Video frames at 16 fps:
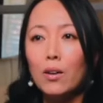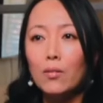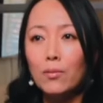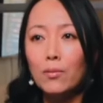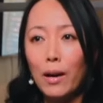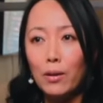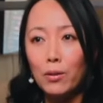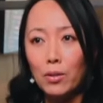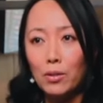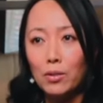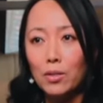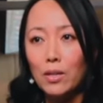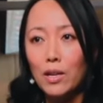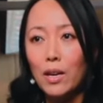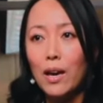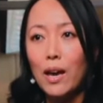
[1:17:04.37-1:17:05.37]
virus
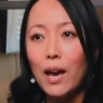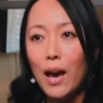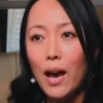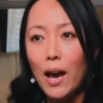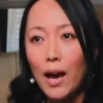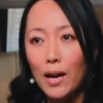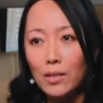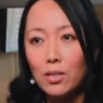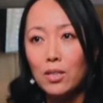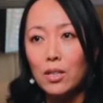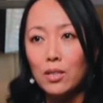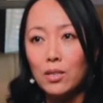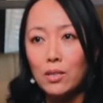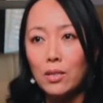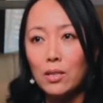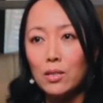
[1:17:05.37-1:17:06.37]
has
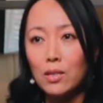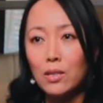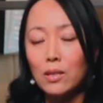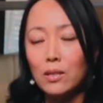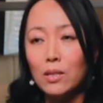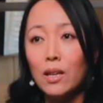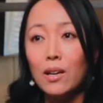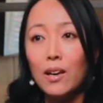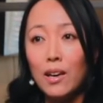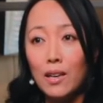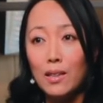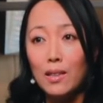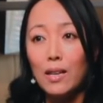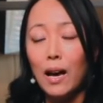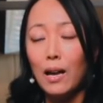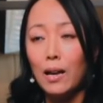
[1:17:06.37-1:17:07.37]
existed in
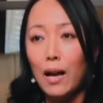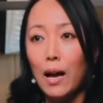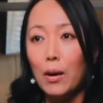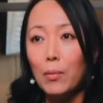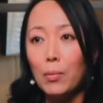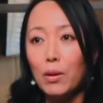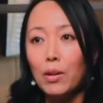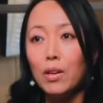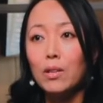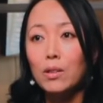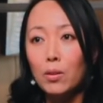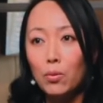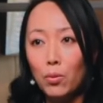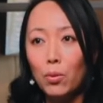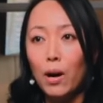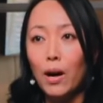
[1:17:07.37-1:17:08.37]
that lab, in the
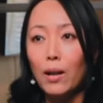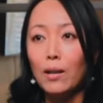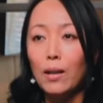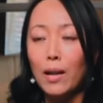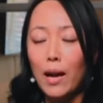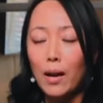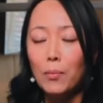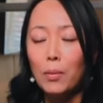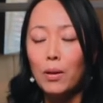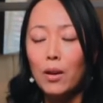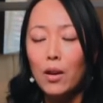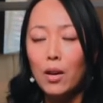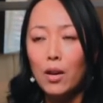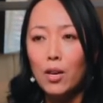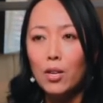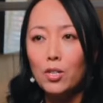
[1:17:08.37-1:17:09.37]
Wuhan lab.
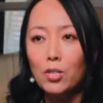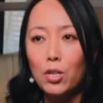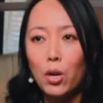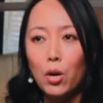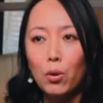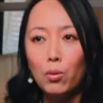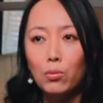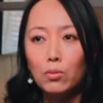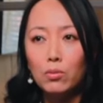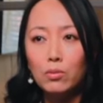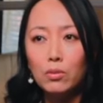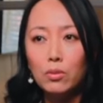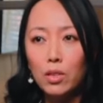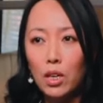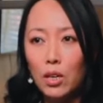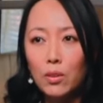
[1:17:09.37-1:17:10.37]
So
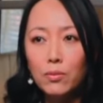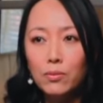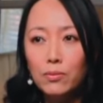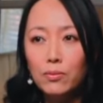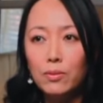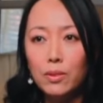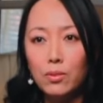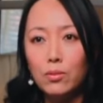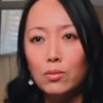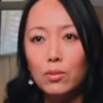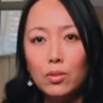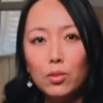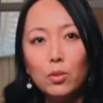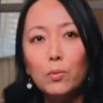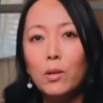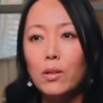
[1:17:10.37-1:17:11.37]
if the
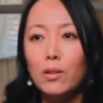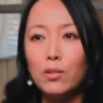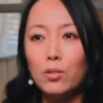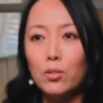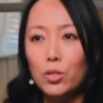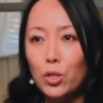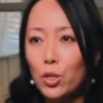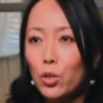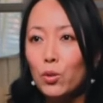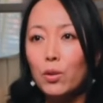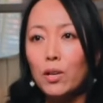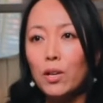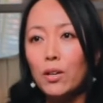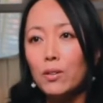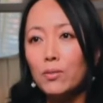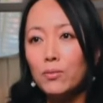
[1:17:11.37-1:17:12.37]
rumor is true,
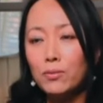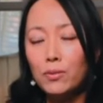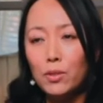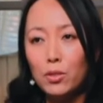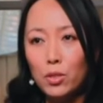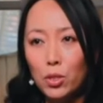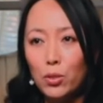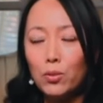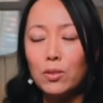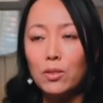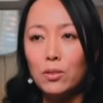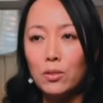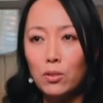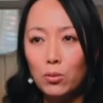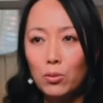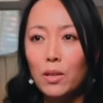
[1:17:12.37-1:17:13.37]
if the truth
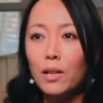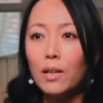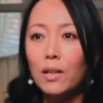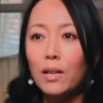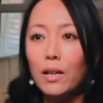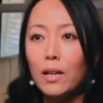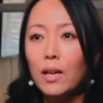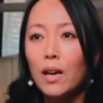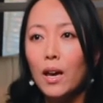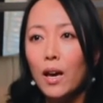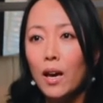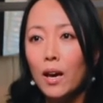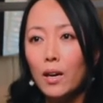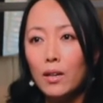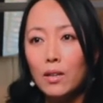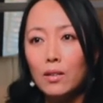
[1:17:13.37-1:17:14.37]
is really
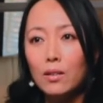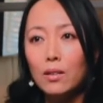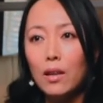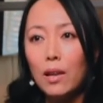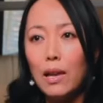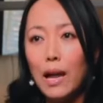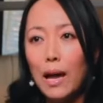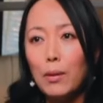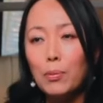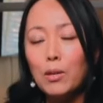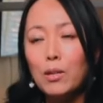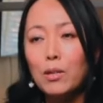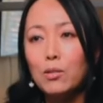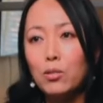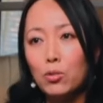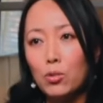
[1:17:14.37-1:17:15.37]
the
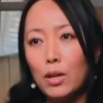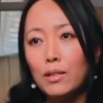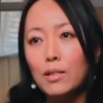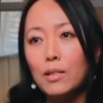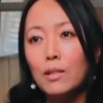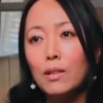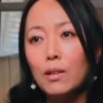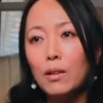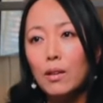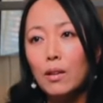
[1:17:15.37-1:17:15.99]
lab-constructed